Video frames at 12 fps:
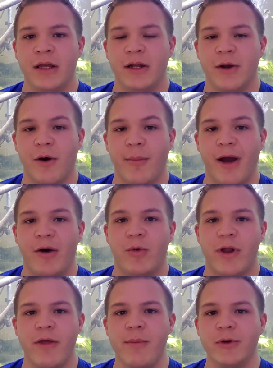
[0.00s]
about
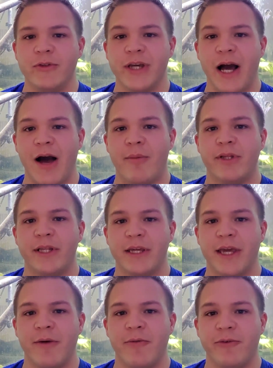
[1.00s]
one of the most commonly
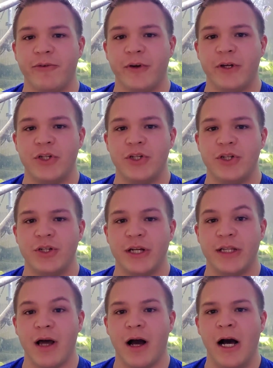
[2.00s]
kept fish
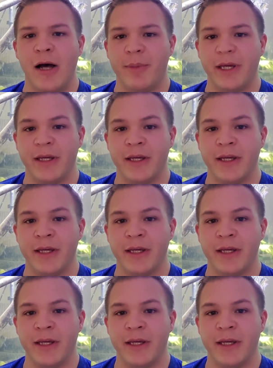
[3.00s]
in the hobby.